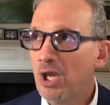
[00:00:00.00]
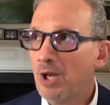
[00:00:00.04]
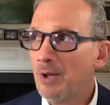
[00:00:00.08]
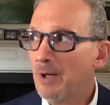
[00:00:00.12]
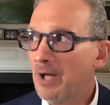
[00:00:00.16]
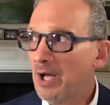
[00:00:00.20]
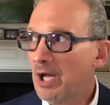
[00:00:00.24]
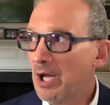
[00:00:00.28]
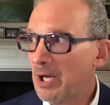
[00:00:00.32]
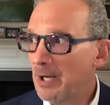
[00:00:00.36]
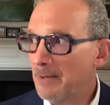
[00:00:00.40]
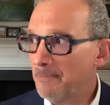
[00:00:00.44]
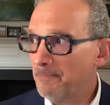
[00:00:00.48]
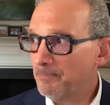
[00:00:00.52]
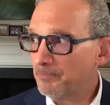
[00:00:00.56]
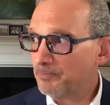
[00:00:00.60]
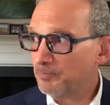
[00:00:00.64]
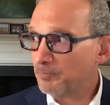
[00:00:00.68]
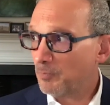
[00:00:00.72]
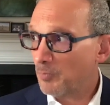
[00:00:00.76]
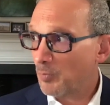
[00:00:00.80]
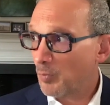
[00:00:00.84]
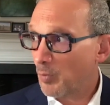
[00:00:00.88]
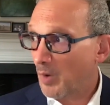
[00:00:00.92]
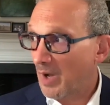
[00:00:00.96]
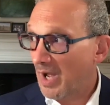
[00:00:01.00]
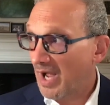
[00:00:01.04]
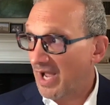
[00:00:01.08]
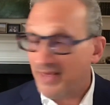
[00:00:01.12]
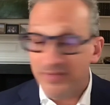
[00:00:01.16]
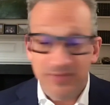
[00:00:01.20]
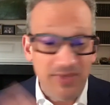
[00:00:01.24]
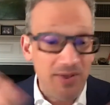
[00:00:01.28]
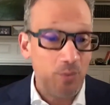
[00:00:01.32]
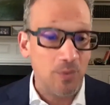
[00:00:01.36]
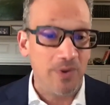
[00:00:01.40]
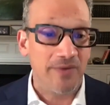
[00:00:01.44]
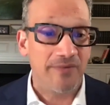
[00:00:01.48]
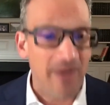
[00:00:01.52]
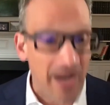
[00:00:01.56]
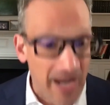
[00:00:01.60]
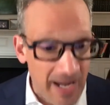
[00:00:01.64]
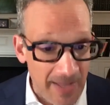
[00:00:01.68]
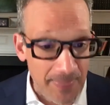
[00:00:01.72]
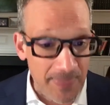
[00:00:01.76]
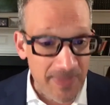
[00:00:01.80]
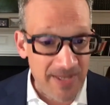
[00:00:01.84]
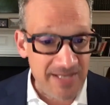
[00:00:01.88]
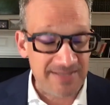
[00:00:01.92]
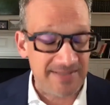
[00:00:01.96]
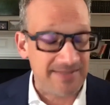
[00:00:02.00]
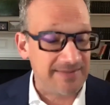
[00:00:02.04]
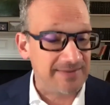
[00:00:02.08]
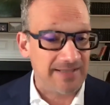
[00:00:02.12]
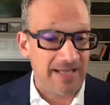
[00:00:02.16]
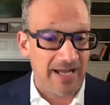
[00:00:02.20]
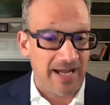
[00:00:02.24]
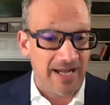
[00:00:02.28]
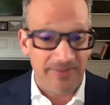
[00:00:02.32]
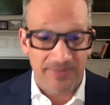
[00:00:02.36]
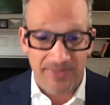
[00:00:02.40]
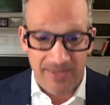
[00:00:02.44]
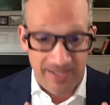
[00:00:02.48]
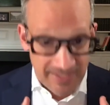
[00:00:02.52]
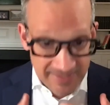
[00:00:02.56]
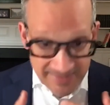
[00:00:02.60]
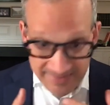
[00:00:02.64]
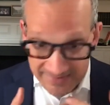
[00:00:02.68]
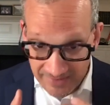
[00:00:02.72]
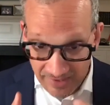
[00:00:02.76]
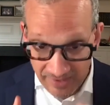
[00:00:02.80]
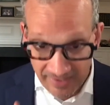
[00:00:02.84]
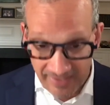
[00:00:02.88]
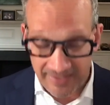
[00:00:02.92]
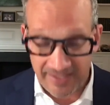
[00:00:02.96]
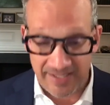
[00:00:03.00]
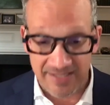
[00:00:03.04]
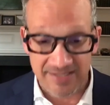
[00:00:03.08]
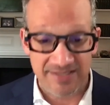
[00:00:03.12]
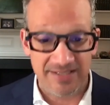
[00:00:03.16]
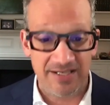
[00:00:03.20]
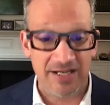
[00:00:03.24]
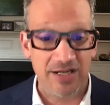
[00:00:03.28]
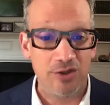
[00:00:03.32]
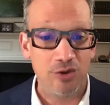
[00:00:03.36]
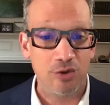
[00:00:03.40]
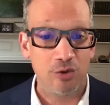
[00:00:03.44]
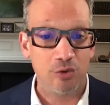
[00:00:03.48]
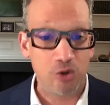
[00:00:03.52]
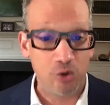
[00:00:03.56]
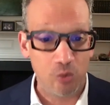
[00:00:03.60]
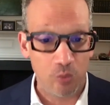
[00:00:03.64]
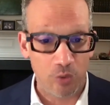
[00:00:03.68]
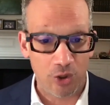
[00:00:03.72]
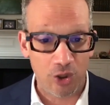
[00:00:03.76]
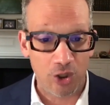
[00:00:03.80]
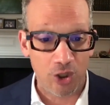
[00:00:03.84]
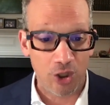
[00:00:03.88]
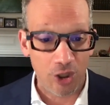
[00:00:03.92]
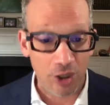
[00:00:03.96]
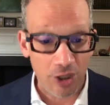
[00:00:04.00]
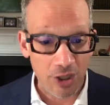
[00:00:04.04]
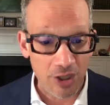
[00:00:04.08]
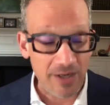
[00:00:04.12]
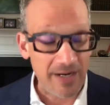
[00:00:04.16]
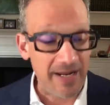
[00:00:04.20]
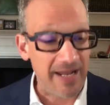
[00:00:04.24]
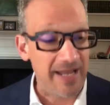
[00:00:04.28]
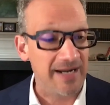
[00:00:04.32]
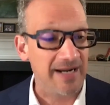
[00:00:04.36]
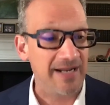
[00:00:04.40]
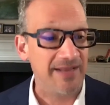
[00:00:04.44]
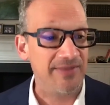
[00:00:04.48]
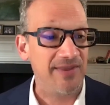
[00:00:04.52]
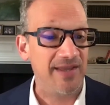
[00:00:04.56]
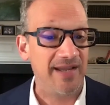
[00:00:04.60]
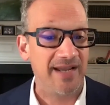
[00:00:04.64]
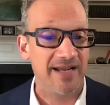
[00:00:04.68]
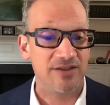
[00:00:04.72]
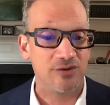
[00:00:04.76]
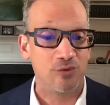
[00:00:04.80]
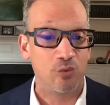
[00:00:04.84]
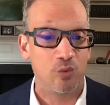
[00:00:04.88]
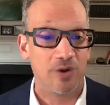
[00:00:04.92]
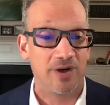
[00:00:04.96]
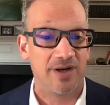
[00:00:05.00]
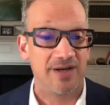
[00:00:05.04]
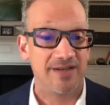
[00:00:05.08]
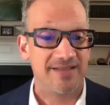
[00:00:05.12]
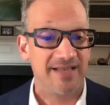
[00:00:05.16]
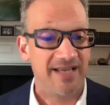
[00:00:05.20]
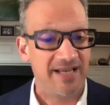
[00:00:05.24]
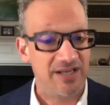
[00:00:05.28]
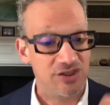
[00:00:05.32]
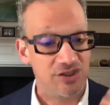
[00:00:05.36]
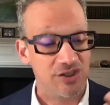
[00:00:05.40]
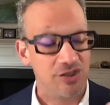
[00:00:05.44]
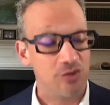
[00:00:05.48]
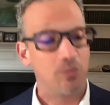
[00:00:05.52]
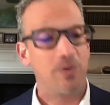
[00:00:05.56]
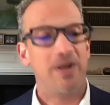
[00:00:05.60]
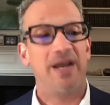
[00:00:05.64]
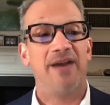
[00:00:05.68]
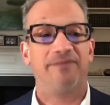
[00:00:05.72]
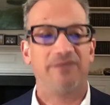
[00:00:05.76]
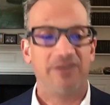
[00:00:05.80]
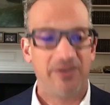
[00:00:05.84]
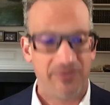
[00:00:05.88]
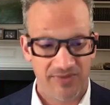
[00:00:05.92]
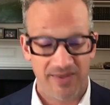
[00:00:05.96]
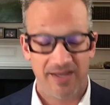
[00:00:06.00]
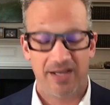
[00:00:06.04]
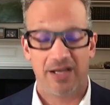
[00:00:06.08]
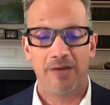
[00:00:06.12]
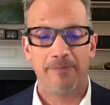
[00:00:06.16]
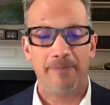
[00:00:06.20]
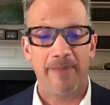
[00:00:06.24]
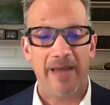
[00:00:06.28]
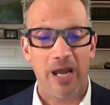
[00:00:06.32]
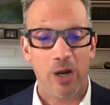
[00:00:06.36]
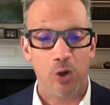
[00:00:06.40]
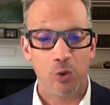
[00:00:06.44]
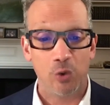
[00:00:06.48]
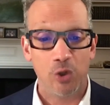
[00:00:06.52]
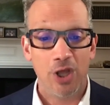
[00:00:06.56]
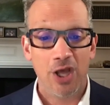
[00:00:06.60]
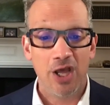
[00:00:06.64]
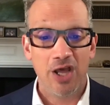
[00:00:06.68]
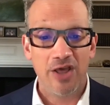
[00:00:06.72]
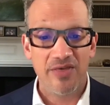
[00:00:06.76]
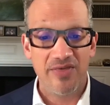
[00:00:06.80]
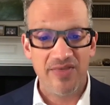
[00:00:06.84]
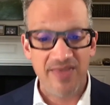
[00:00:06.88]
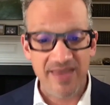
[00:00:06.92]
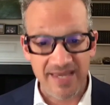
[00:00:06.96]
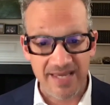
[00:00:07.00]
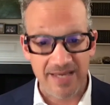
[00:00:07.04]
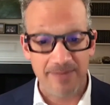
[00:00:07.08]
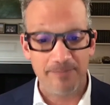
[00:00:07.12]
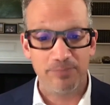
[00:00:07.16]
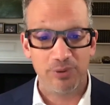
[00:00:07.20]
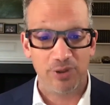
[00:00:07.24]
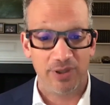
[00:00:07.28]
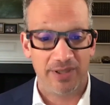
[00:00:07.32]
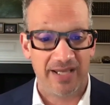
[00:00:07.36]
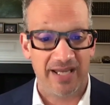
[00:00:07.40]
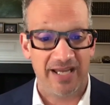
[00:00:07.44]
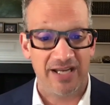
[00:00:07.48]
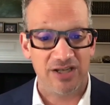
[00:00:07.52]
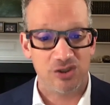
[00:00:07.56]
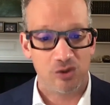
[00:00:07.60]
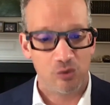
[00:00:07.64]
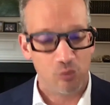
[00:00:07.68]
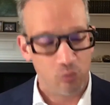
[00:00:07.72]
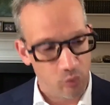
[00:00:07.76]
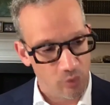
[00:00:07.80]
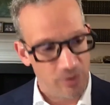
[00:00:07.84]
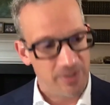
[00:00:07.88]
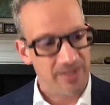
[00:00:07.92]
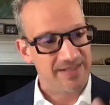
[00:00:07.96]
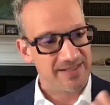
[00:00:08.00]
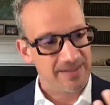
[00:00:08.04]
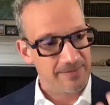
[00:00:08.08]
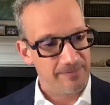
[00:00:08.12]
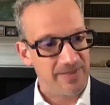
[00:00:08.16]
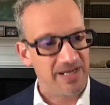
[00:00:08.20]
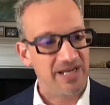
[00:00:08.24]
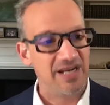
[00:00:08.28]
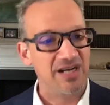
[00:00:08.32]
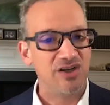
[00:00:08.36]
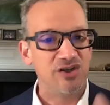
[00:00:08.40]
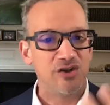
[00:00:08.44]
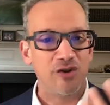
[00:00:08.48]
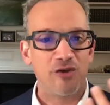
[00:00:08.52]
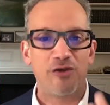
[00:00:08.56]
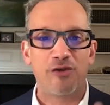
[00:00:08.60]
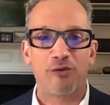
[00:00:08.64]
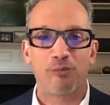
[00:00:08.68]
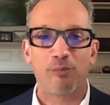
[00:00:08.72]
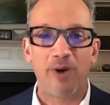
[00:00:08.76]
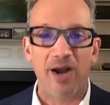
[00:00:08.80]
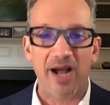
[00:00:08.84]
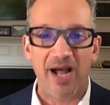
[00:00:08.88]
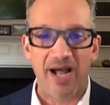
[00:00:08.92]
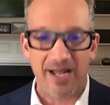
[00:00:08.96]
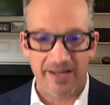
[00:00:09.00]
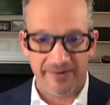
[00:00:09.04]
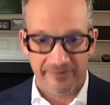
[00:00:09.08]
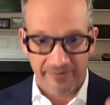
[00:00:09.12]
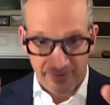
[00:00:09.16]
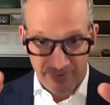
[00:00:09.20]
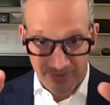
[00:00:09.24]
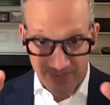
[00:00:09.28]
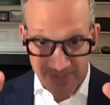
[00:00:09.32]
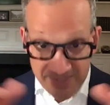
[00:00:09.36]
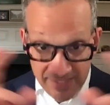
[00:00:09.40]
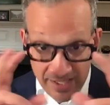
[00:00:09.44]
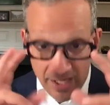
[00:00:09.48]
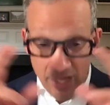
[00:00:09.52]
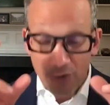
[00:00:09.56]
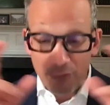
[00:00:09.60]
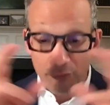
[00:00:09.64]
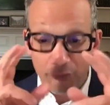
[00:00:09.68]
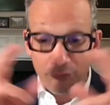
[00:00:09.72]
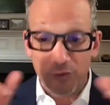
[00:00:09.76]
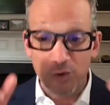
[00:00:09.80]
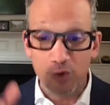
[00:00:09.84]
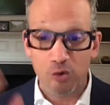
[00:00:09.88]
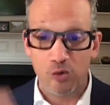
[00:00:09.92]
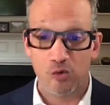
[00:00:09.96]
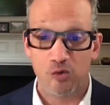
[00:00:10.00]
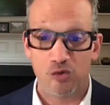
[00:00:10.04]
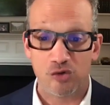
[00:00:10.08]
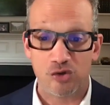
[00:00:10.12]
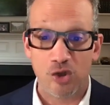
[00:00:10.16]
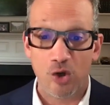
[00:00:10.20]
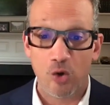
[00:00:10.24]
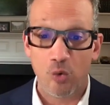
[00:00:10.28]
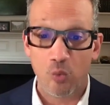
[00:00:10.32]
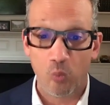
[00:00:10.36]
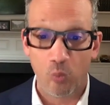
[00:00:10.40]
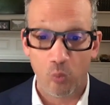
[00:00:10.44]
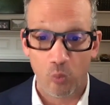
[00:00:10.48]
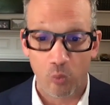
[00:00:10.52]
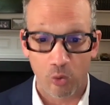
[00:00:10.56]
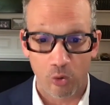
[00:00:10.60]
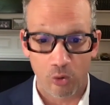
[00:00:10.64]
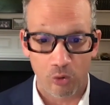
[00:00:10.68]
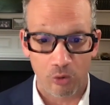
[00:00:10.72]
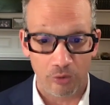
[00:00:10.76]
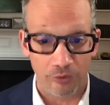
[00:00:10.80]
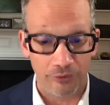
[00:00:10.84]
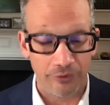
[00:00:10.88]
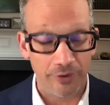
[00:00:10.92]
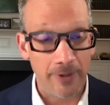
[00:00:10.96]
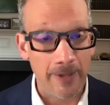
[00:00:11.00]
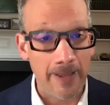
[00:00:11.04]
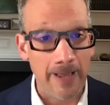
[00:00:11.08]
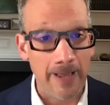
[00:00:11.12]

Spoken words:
I think we've got this. I think it's going to continue to occur. And I think as organizations, we have to think about the implication. What does it mean to thrive in this fused world?